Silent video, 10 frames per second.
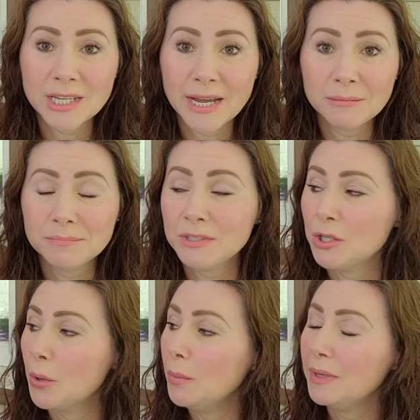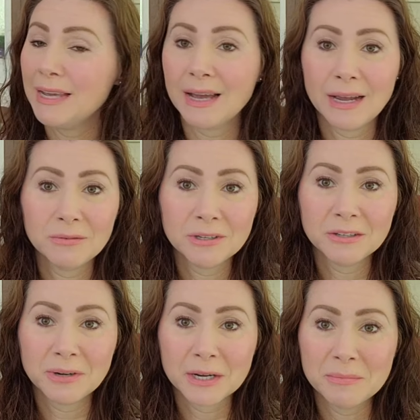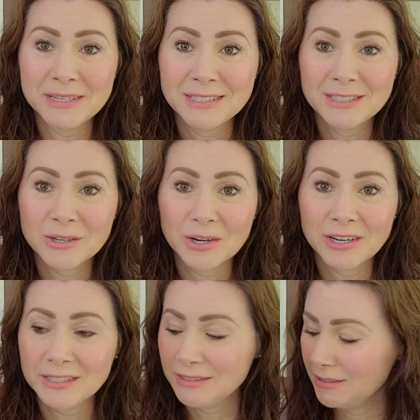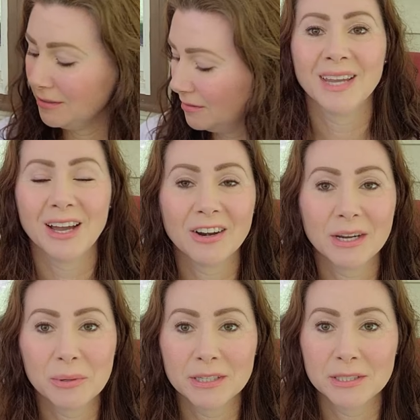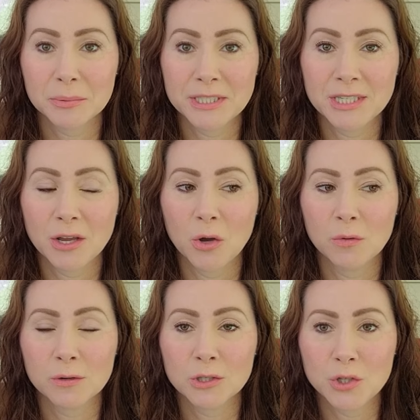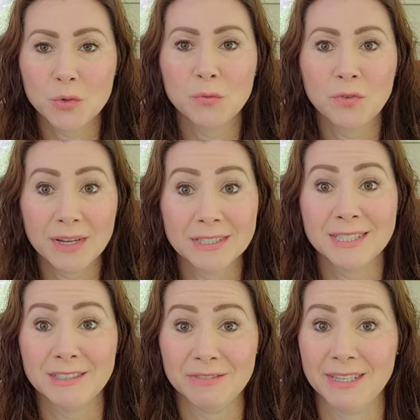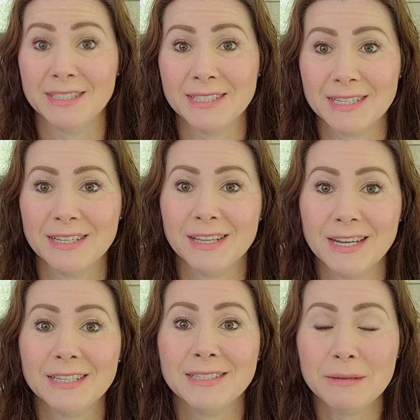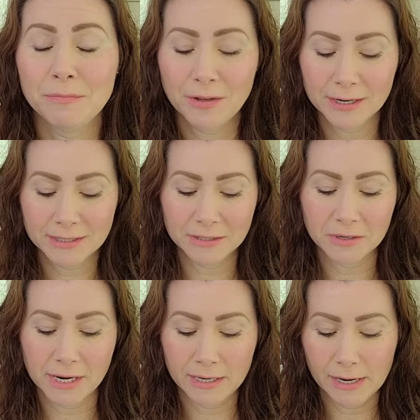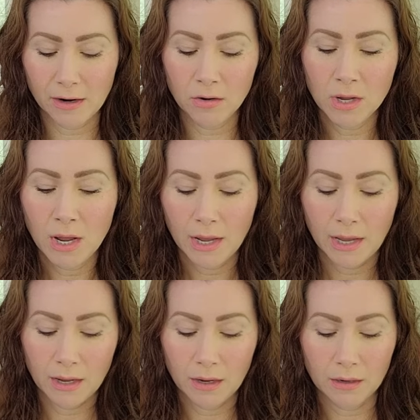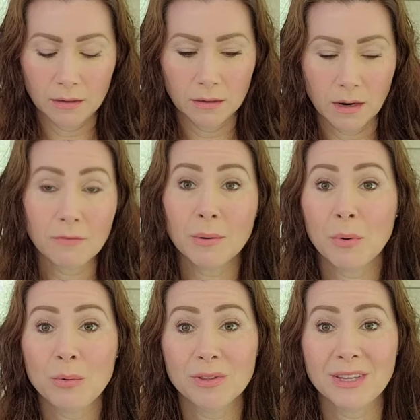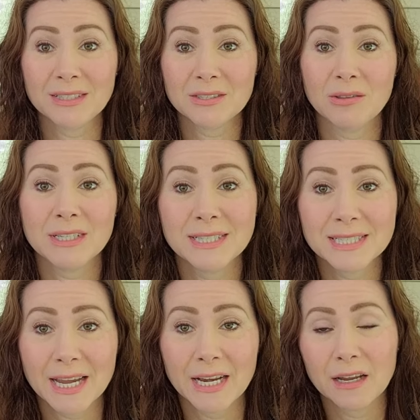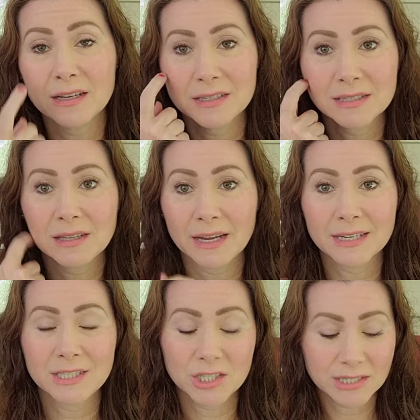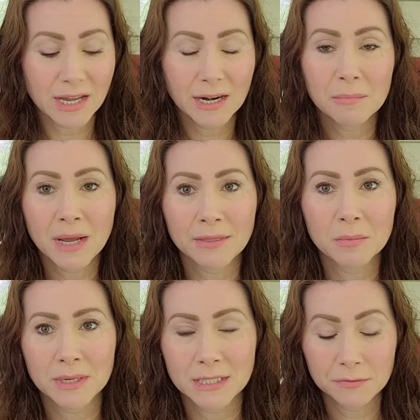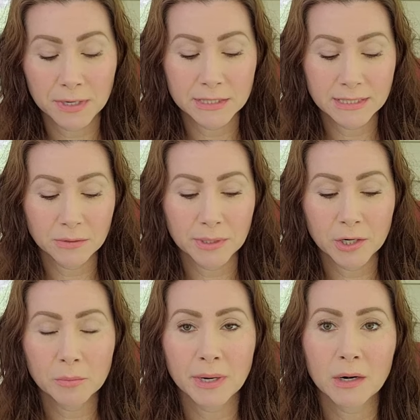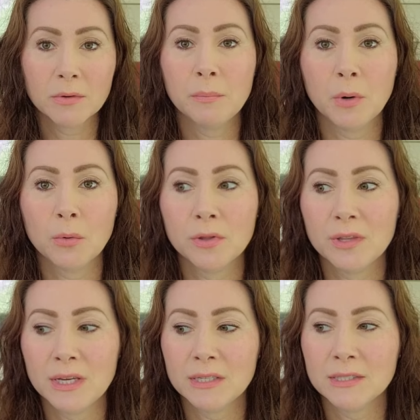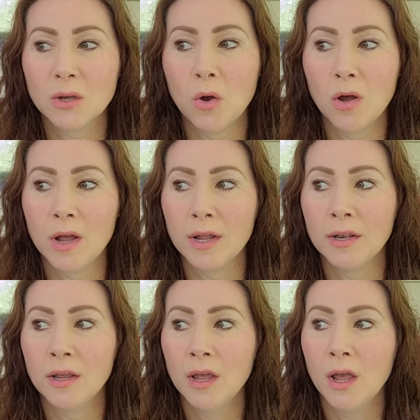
that. So yeah, I really recommend Stardust. All right, we are switching over to fantasy fantasy, like deep fantasy right now. And I've read both of these. So that's exciting because like I just said, I'm not the biggest fantasy reader, but I read both of these on